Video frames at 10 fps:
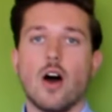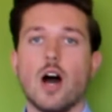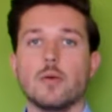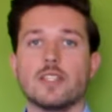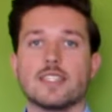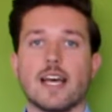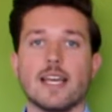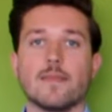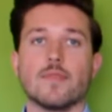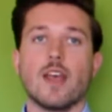I would
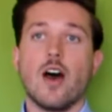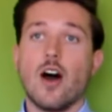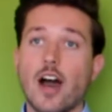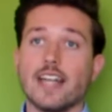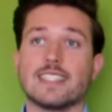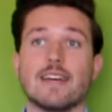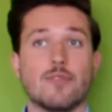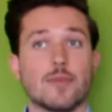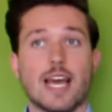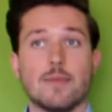say, "Hi, it's Dan from